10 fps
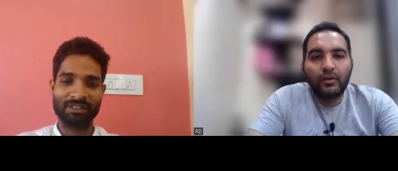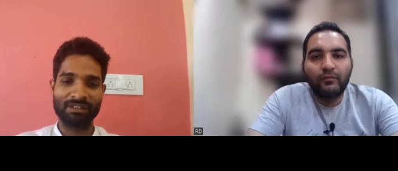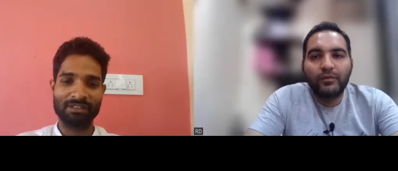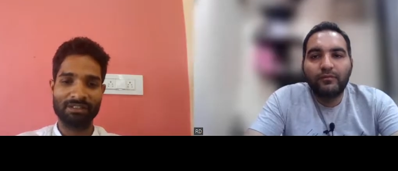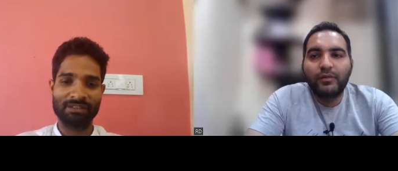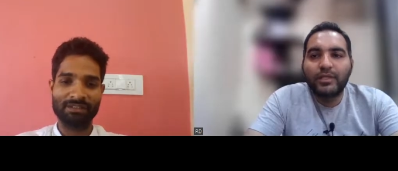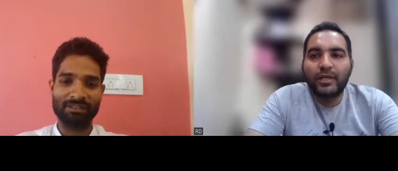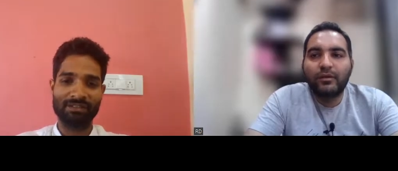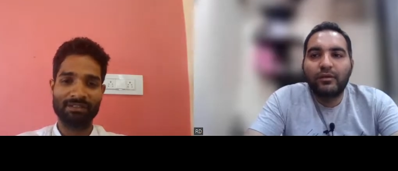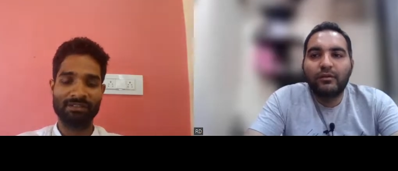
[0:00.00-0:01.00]
Speaker 1: Which
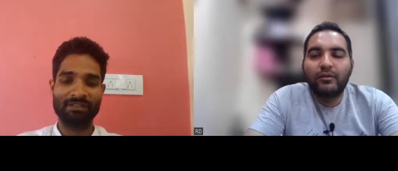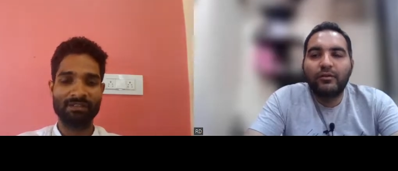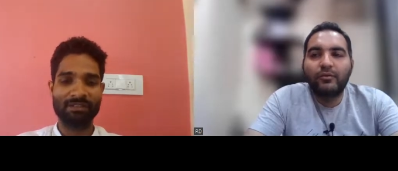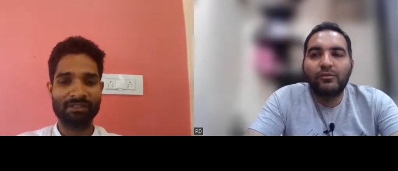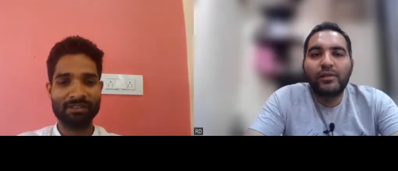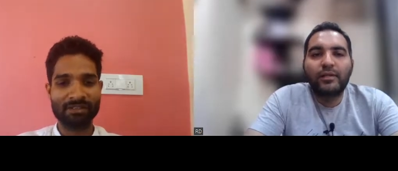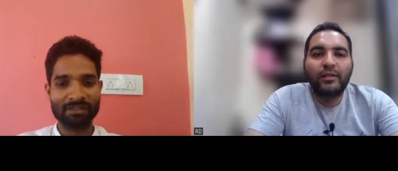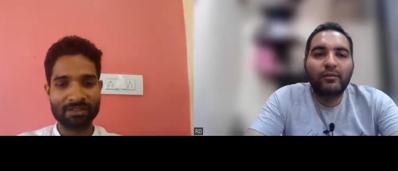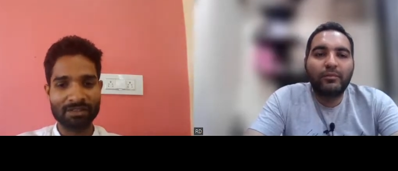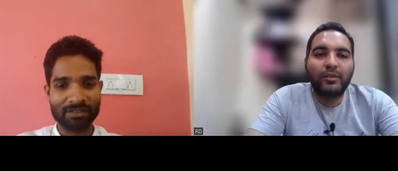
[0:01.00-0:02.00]
are the other tools that
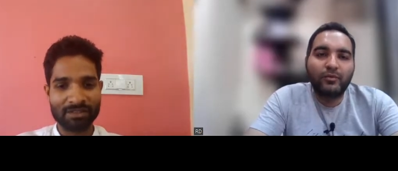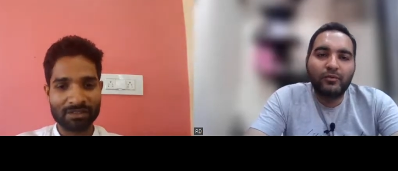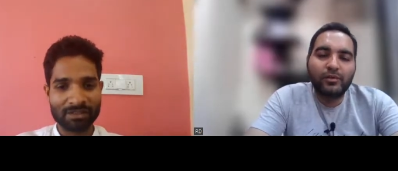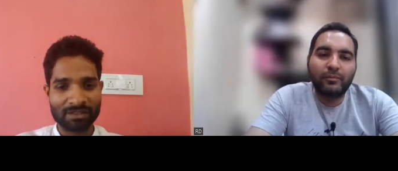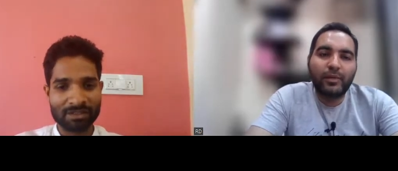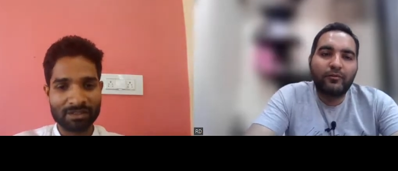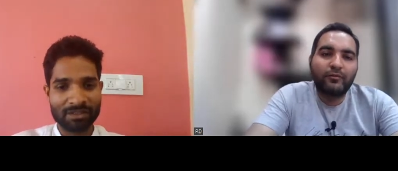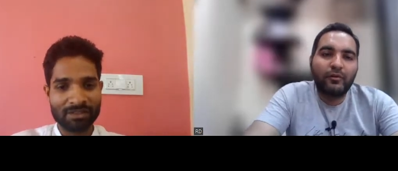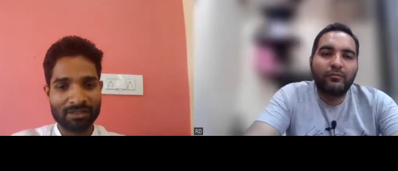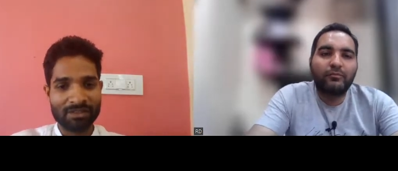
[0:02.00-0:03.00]
can be used apart
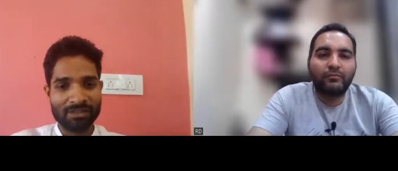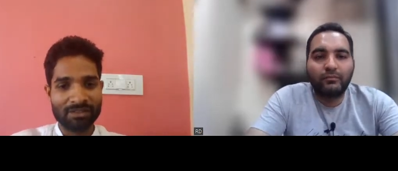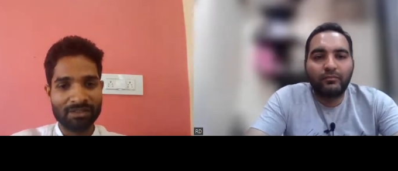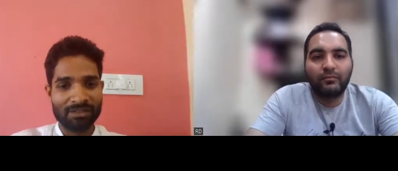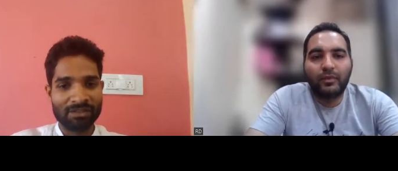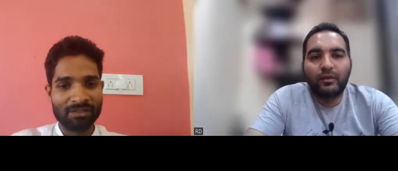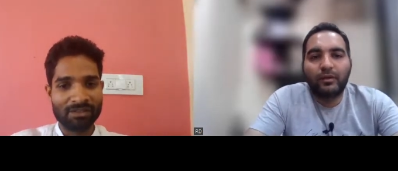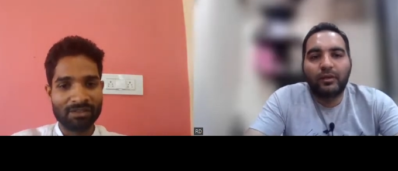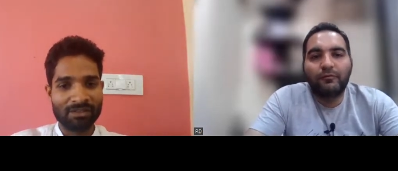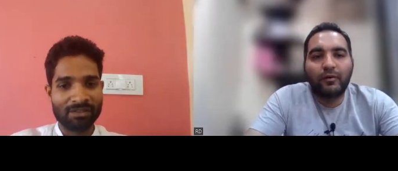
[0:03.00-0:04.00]
from
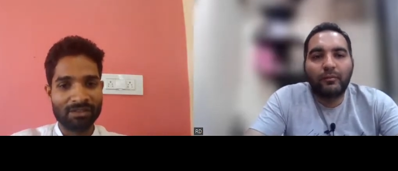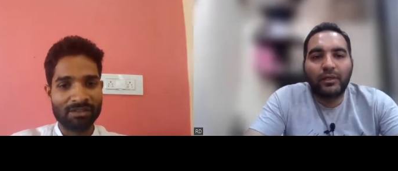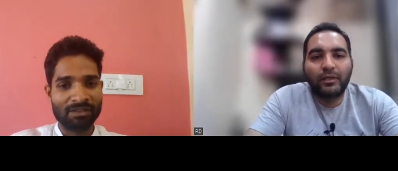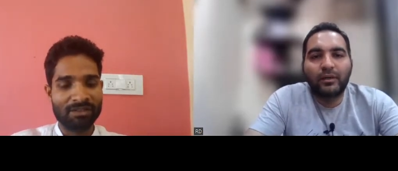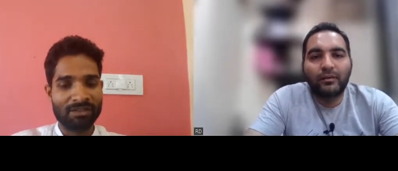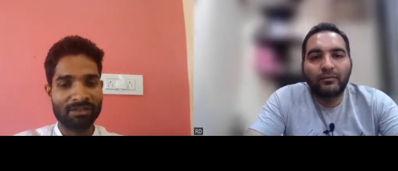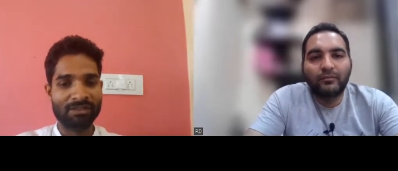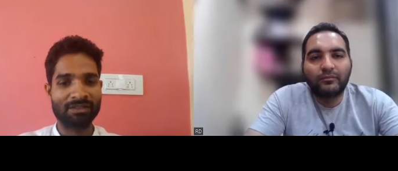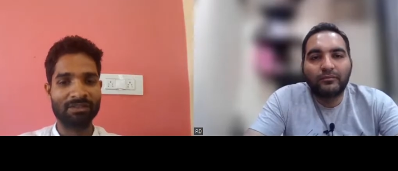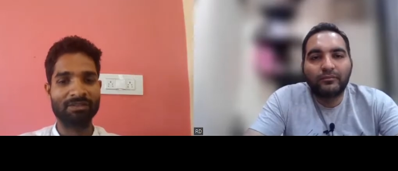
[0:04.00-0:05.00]
uh, Informatica?
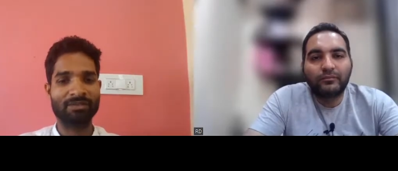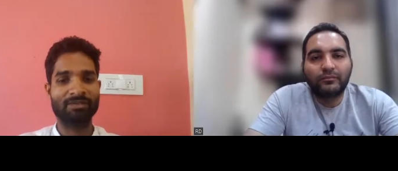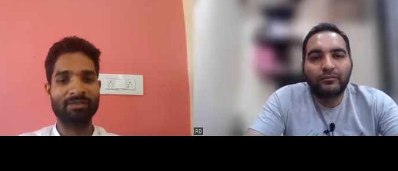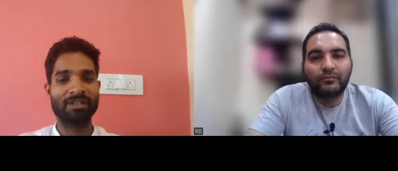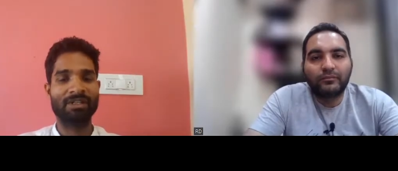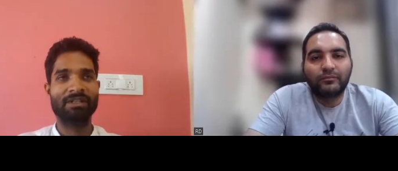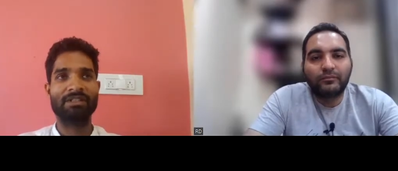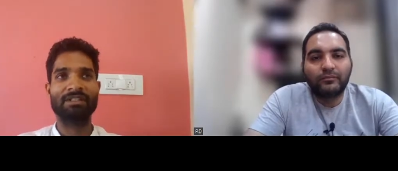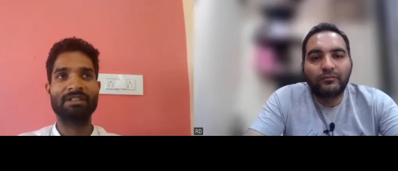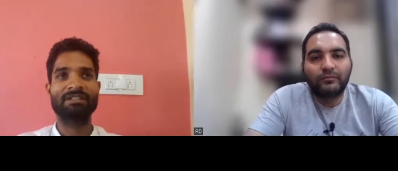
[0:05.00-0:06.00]

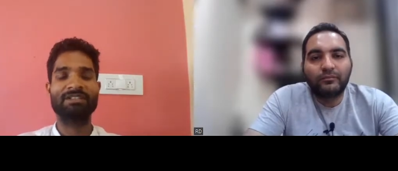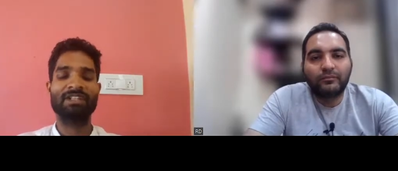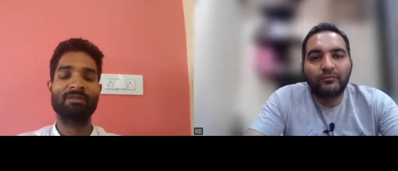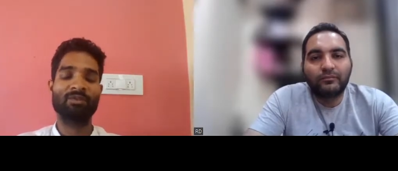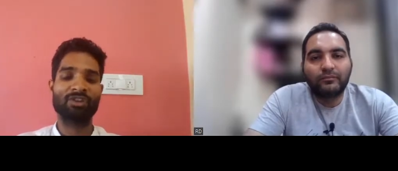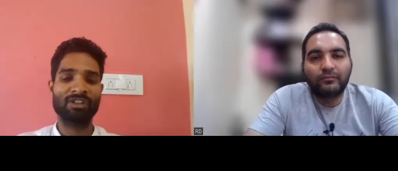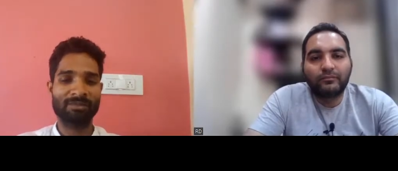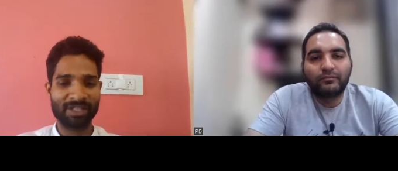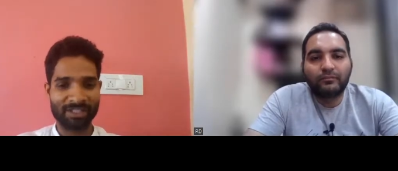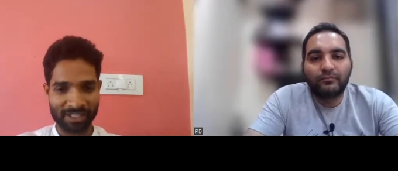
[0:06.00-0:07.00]
Speaker 2: Uh, Jira for
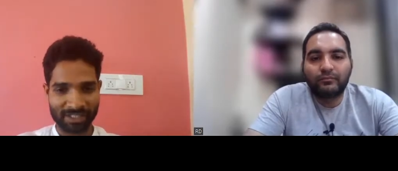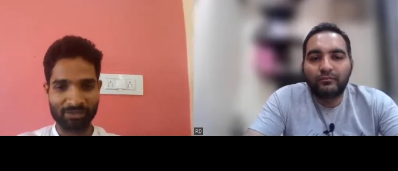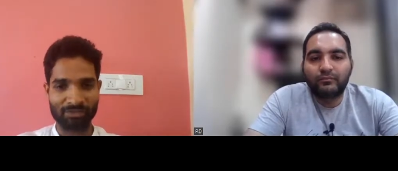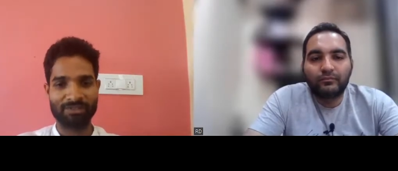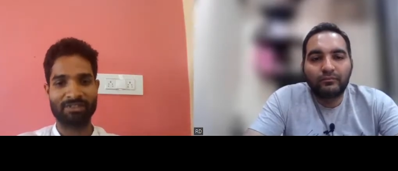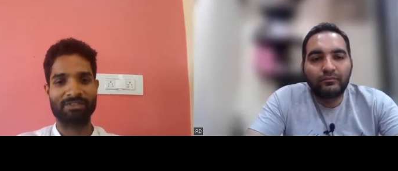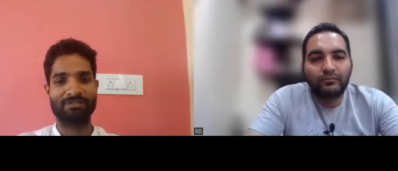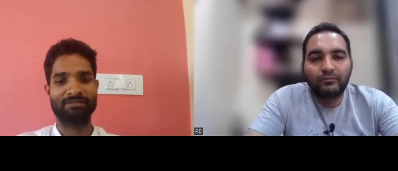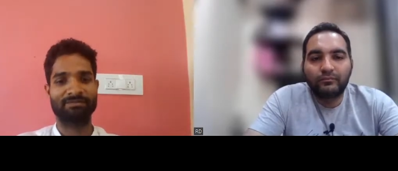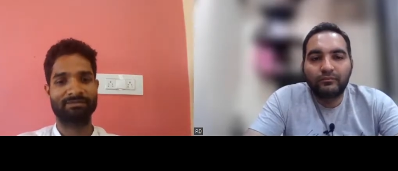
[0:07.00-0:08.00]
the bug tracking tools.
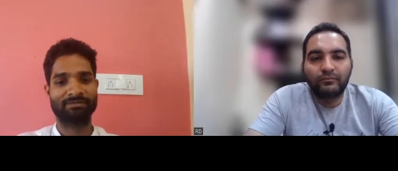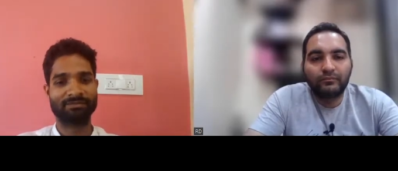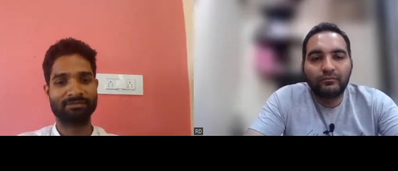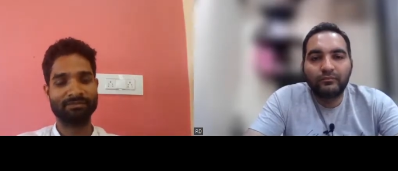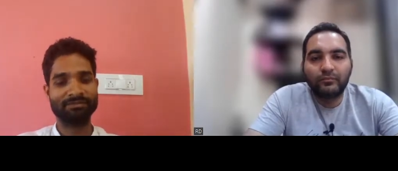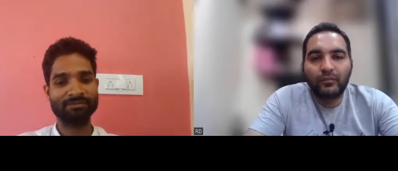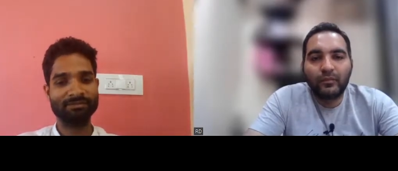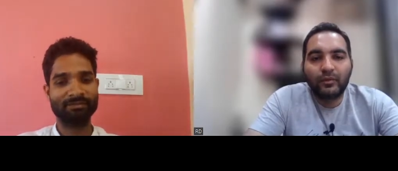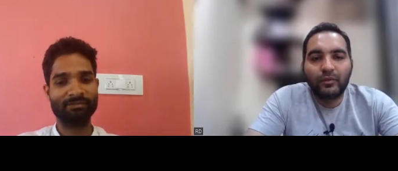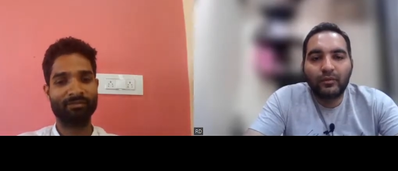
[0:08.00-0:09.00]
Speaker 1: Mm-hmm.
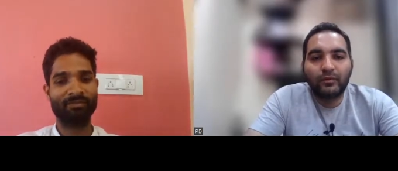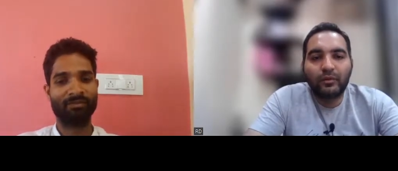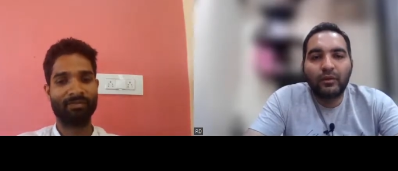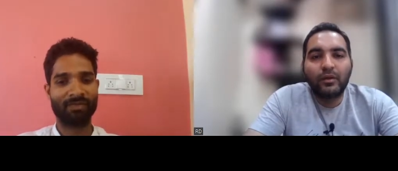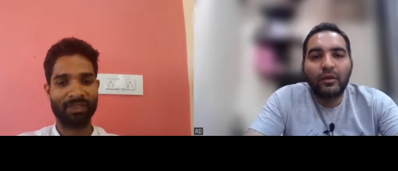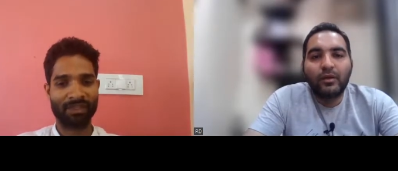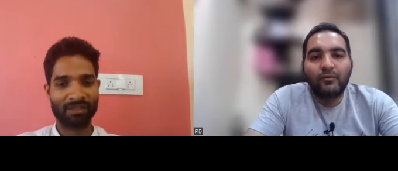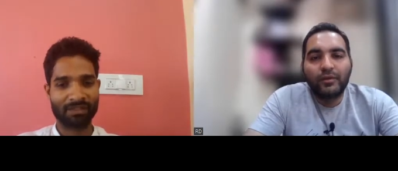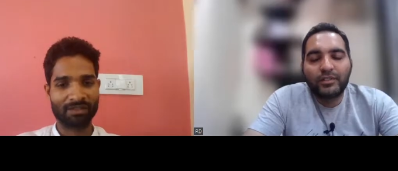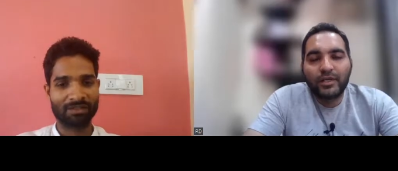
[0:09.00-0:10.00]
Okay.
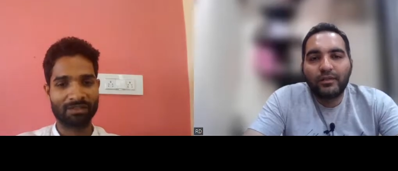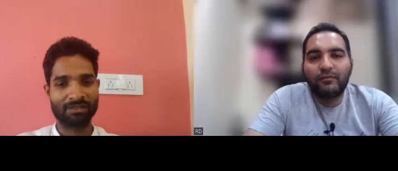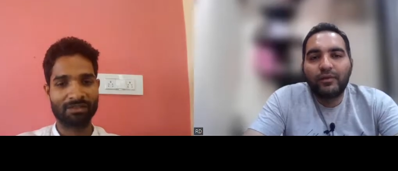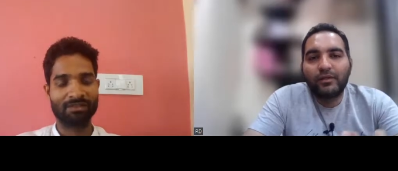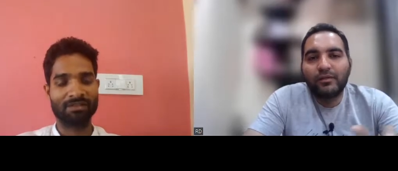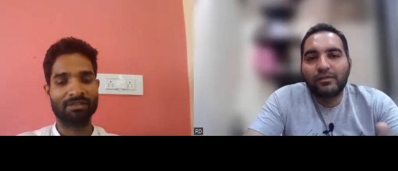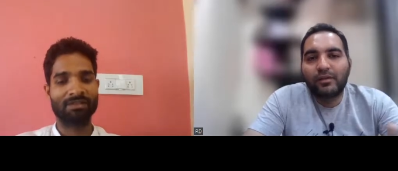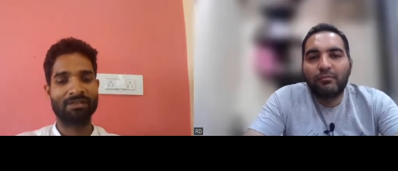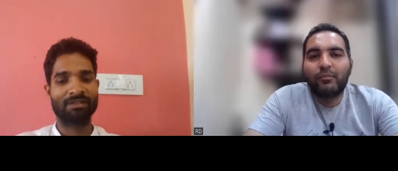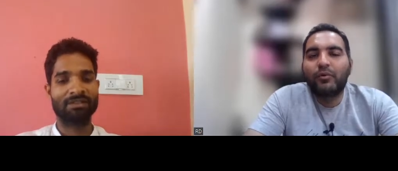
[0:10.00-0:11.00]
Which are the various
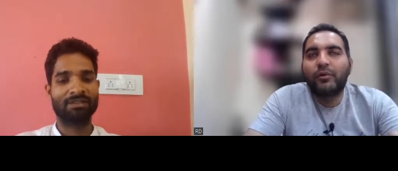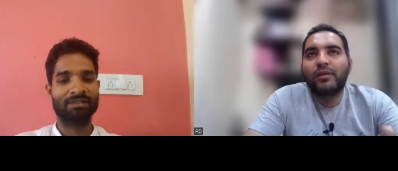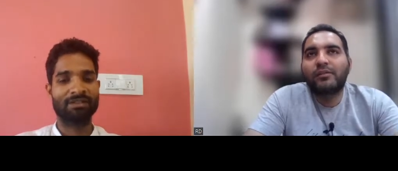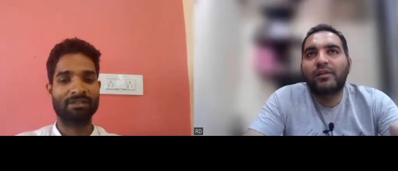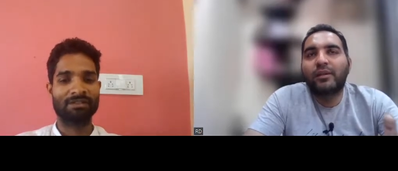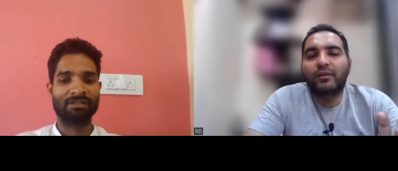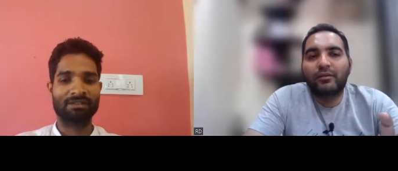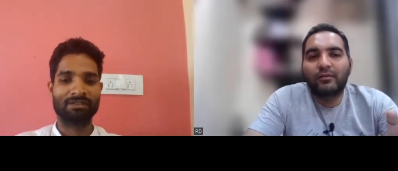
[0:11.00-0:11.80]
components that